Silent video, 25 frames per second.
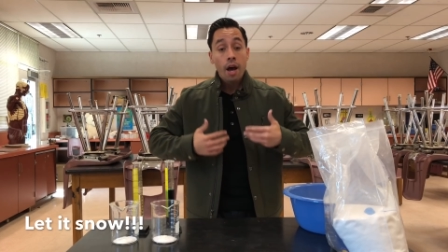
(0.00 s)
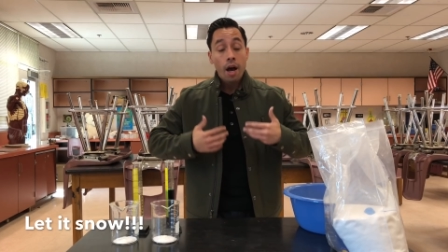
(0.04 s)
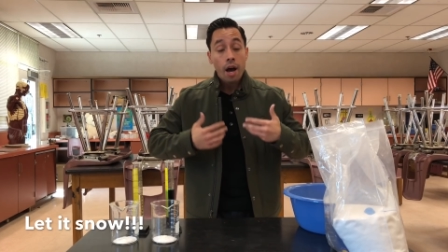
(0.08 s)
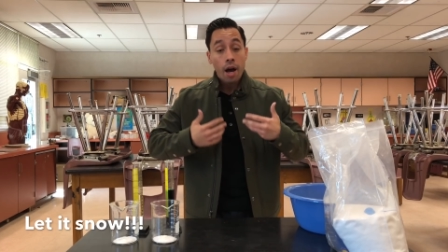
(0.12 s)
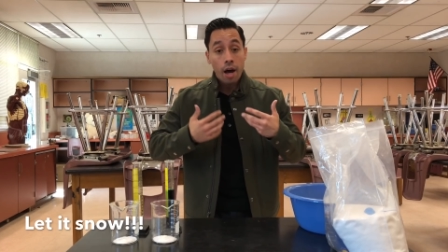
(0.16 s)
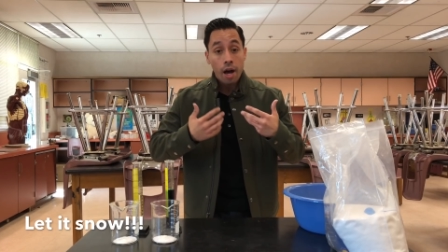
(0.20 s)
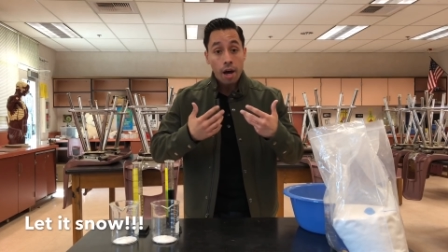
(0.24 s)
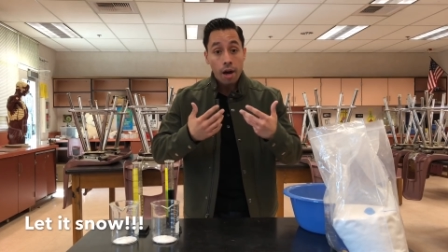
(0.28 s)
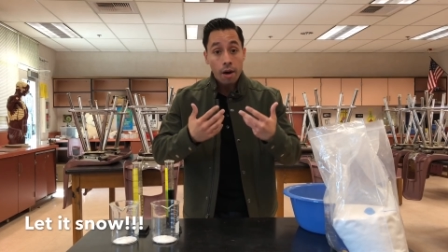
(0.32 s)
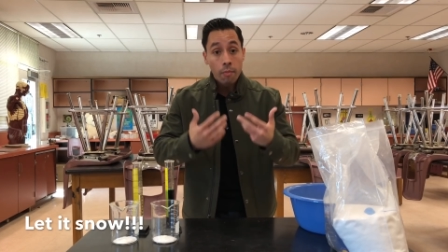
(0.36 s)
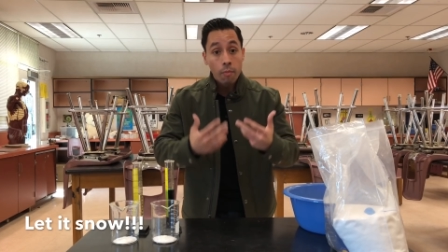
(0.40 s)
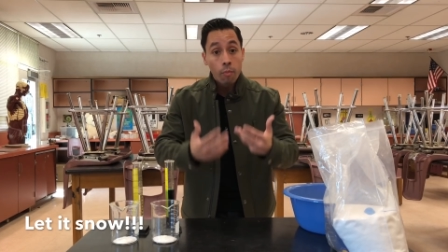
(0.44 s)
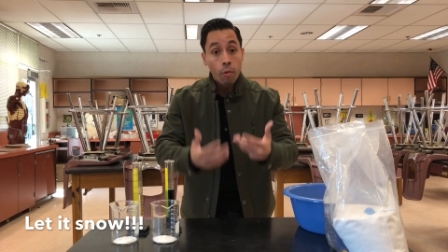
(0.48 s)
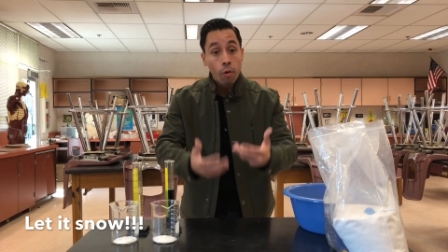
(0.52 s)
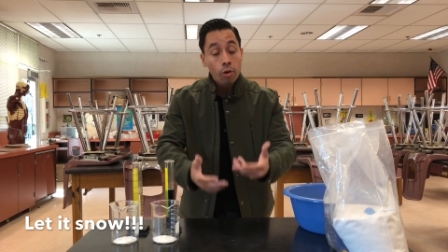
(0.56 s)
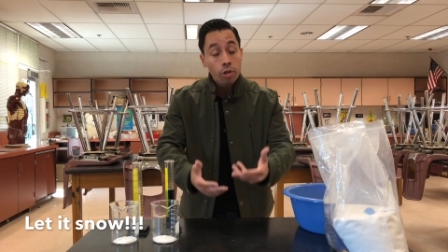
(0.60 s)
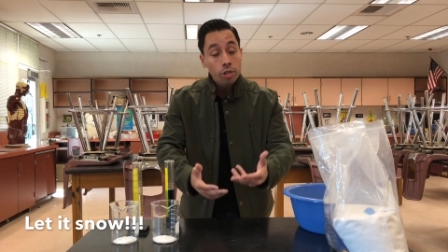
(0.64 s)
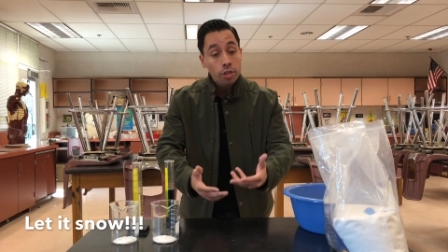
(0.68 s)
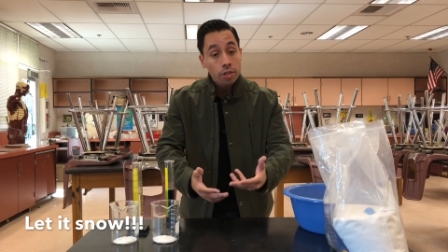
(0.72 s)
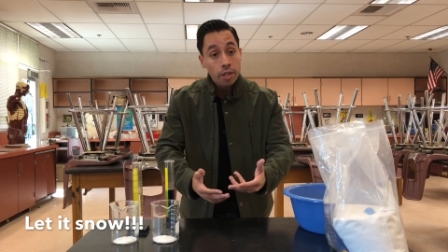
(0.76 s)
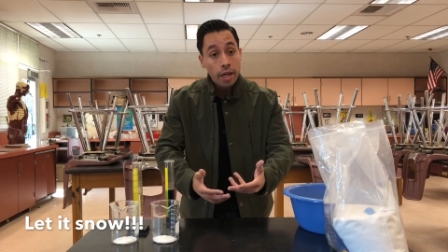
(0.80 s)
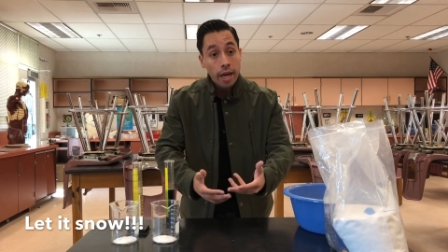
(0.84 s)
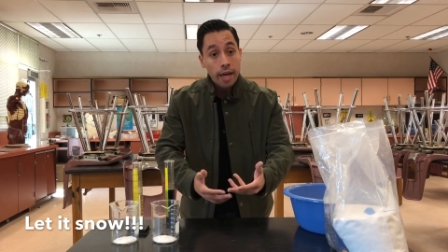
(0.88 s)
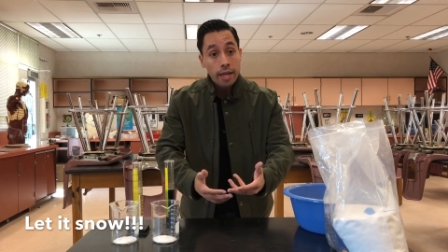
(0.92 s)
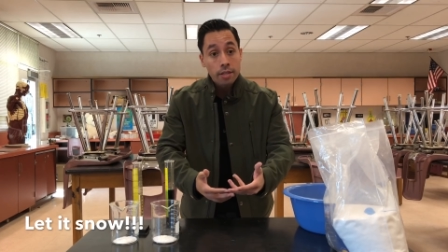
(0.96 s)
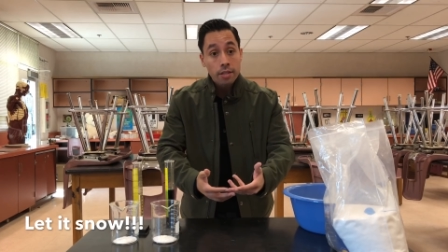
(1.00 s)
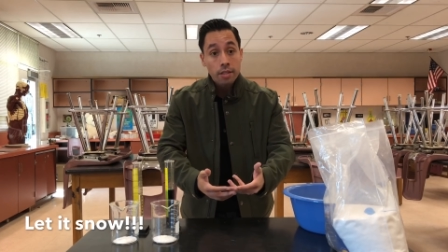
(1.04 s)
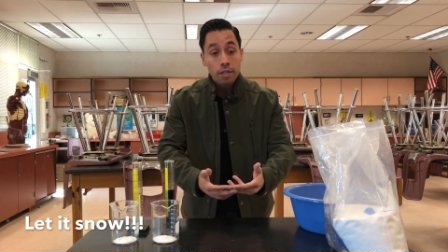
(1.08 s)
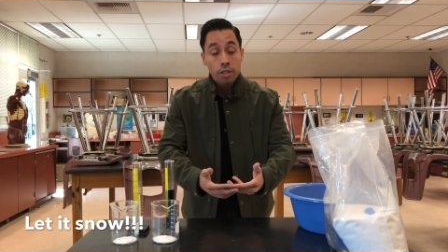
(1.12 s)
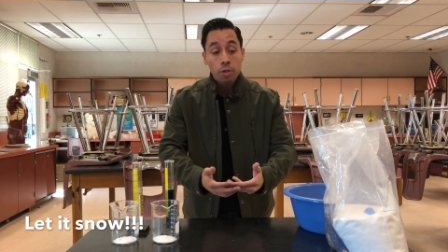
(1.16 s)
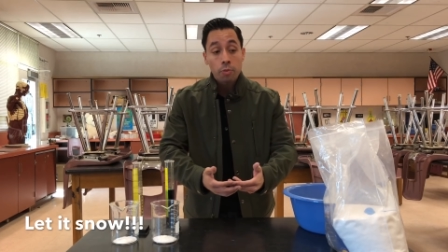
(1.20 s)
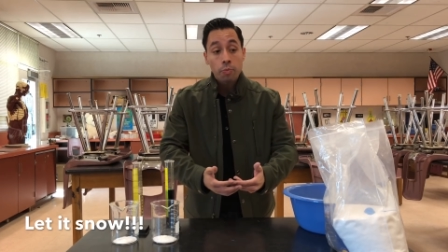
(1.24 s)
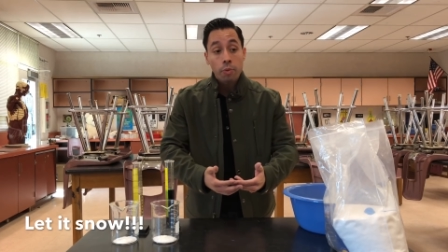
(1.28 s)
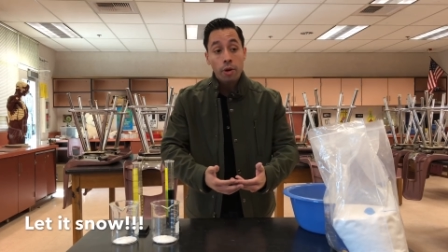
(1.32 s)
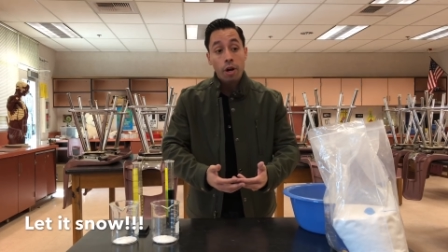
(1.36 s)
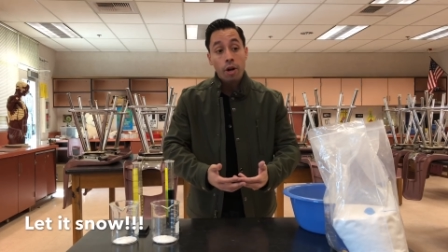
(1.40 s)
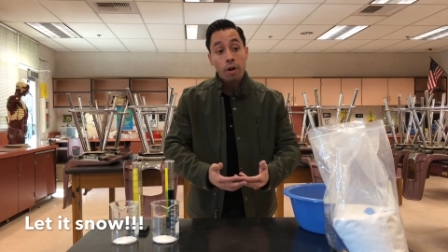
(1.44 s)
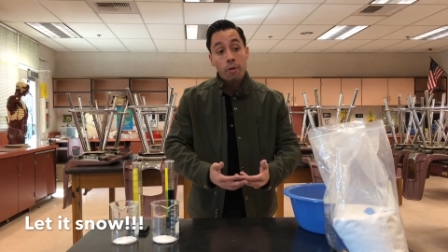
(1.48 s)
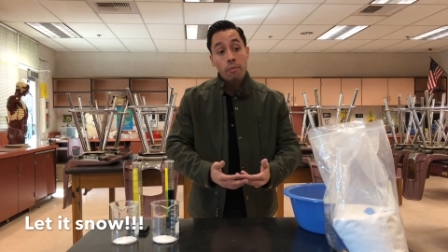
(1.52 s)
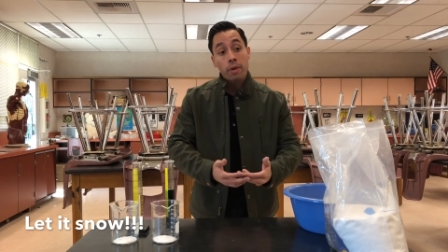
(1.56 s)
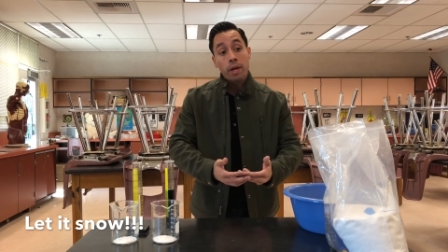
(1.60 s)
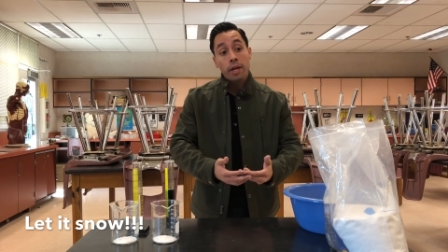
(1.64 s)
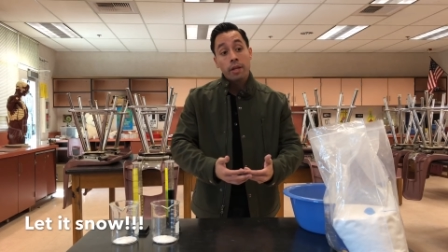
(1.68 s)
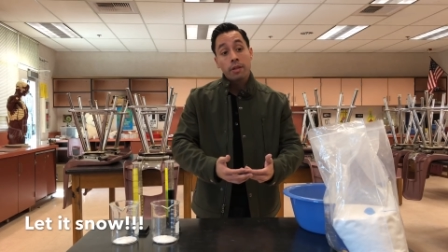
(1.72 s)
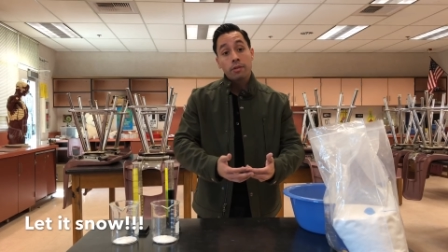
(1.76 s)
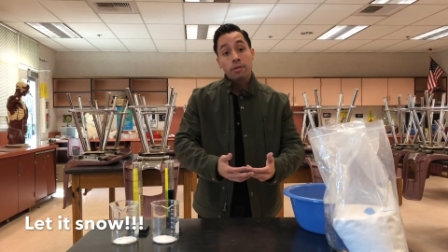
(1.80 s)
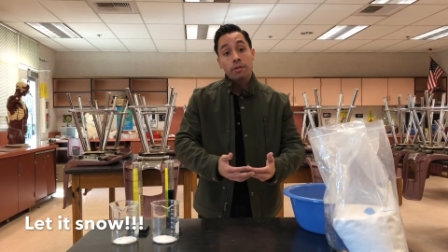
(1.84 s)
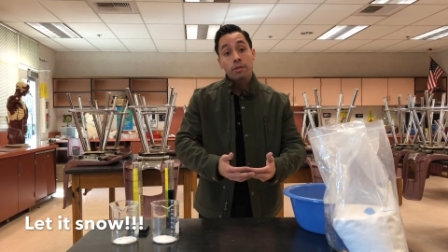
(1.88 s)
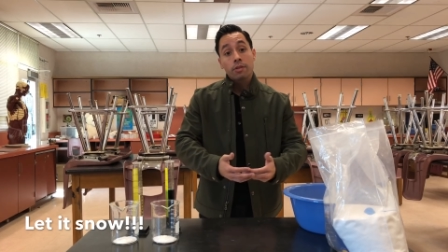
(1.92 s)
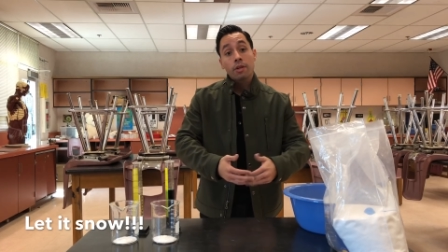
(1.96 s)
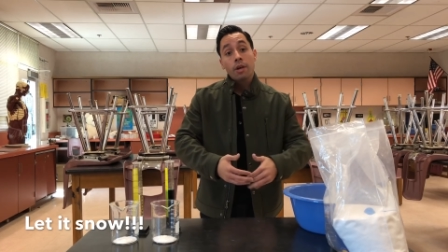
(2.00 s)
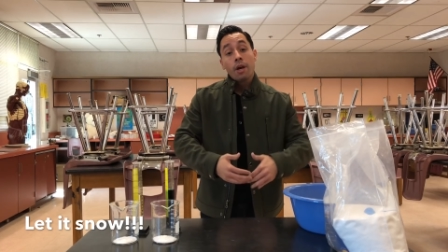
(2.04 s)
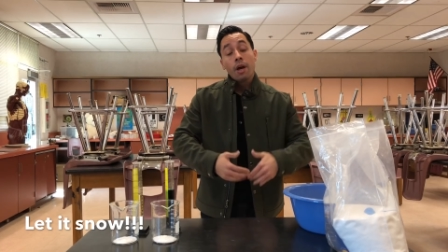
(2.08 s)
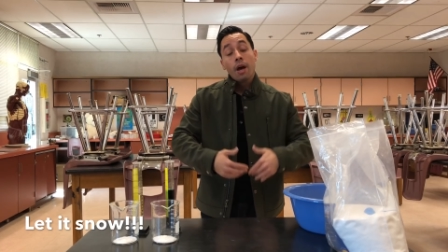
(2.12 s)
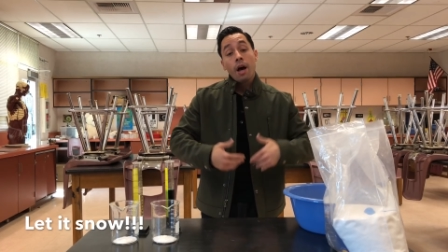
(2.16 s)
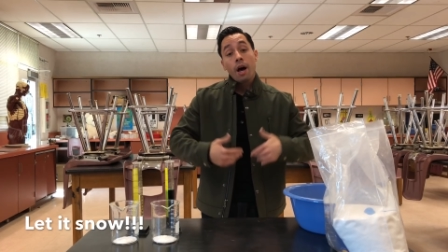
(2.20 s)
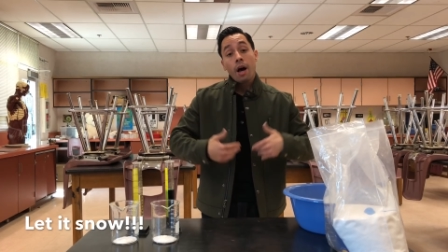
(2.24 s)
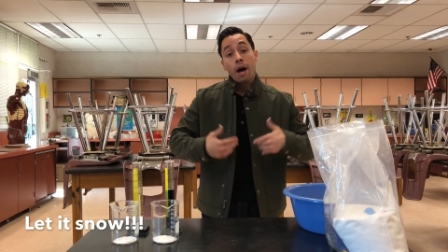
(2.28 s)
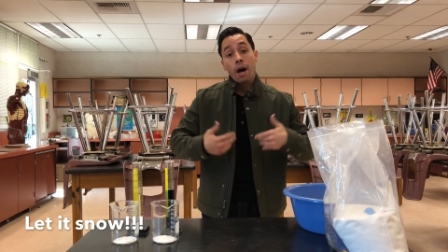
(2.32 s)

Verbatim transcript: uh, more science experiments,